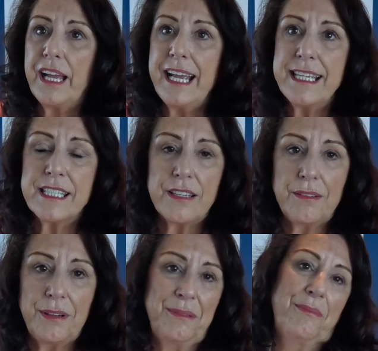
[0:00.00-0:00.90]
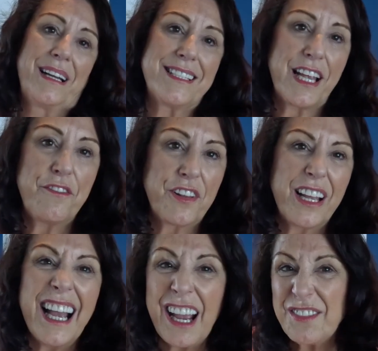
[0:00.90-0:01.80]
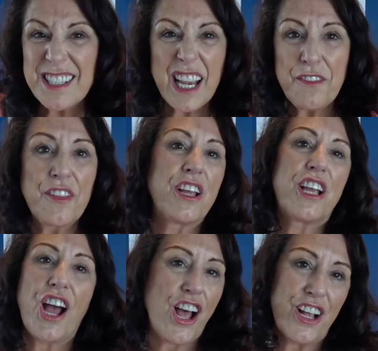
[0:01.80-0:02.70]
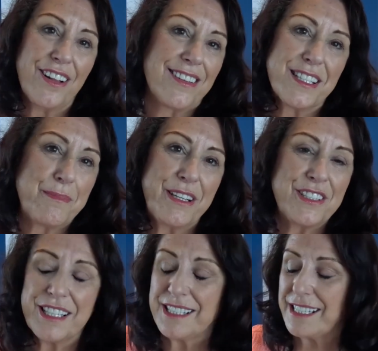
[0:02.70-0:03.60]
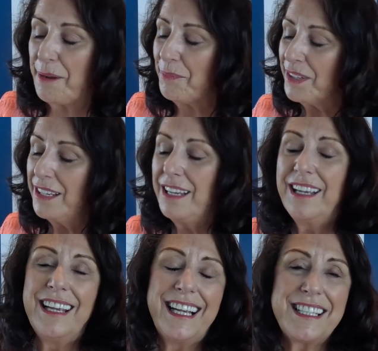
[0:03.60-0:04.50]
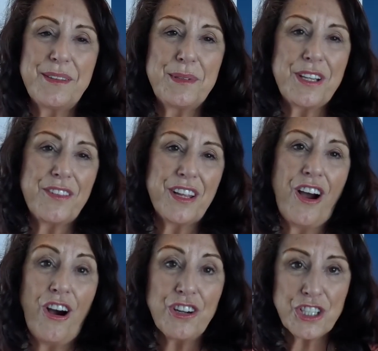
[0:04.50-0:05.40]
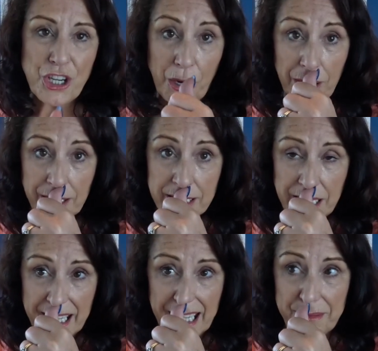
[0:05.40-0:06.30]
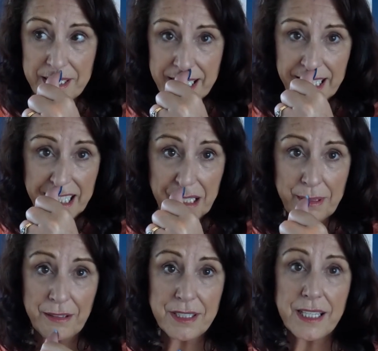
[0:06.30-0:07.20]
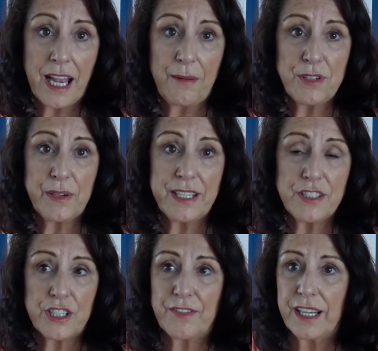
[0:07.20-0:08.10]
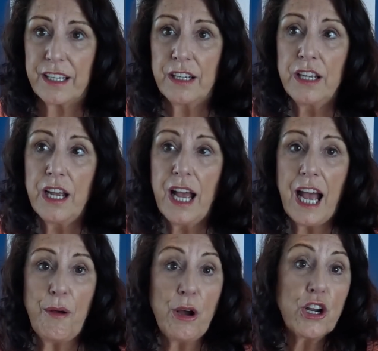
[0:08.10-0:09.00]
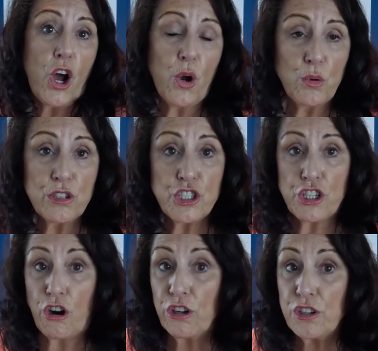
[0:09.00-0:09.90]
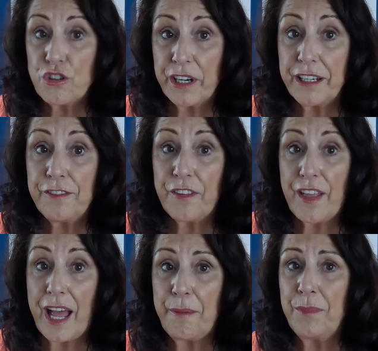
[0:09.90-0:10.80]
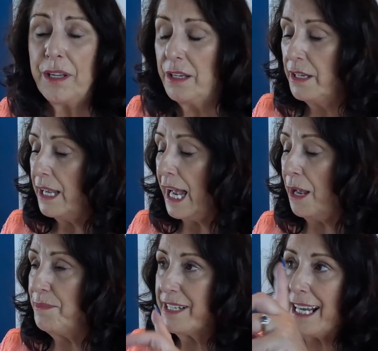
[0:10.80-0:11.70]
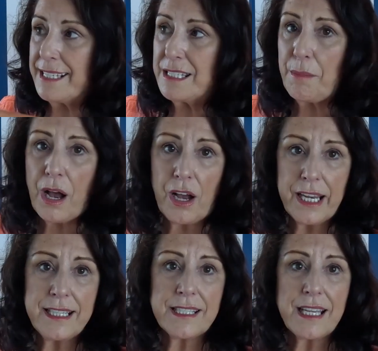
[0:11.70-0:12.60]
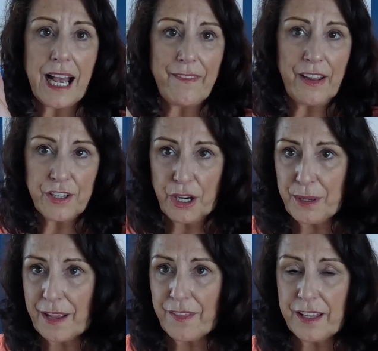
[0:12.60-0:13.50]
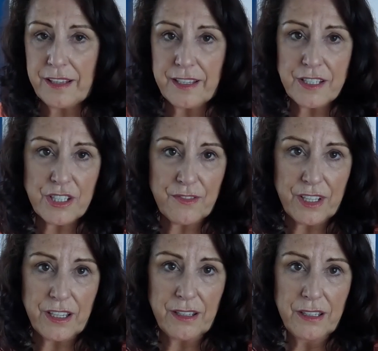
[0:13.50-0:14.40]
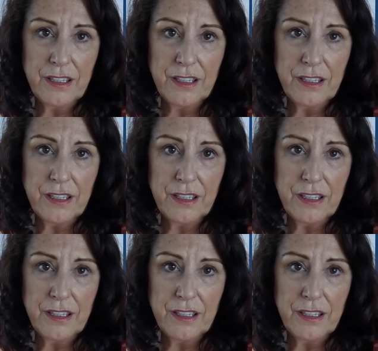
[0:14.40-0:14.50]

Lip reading: is, when I have to say for the girls, because it was the hot chocolate, and I was thinking about doing sort of like a cold chocolate drink for them, to get some ice and then go and get the